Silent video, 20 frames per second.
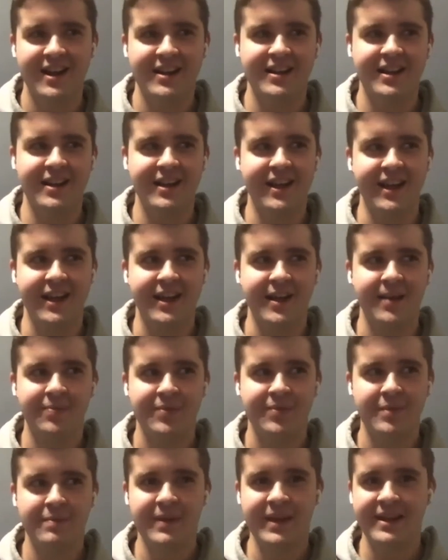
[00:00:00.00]
to like
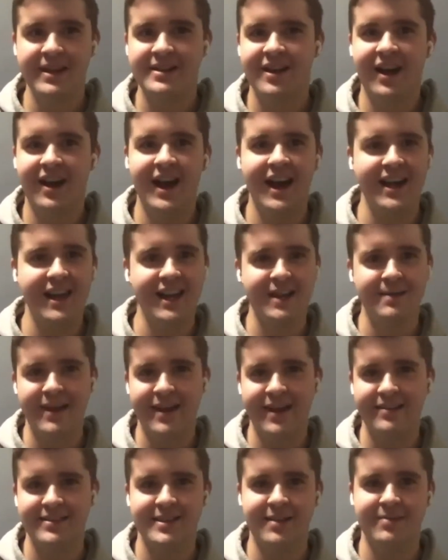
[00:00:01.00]
be talking
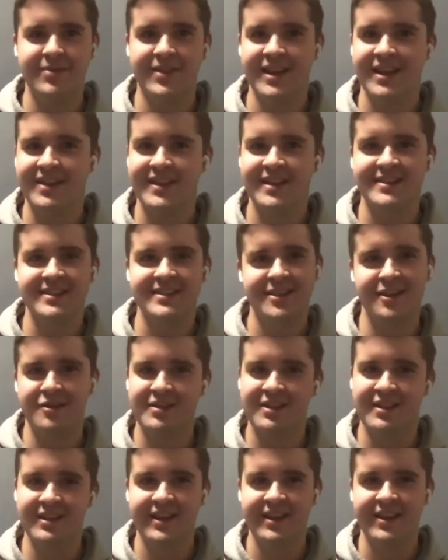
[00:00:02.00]
about something that's
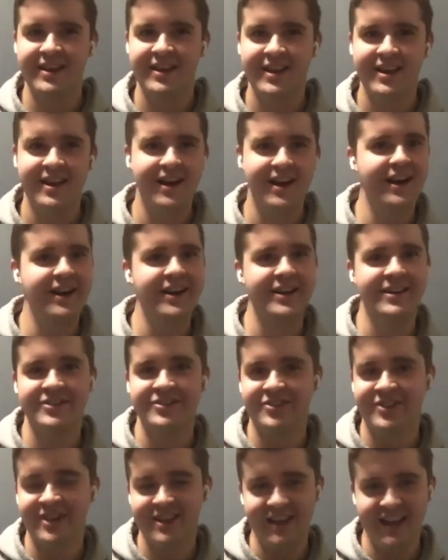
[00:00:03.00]
totally
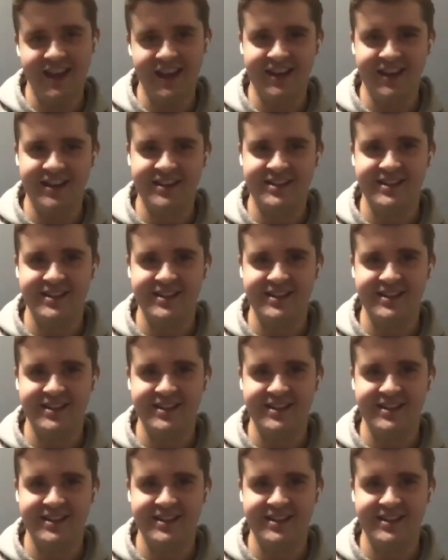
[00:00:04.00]
unrelated to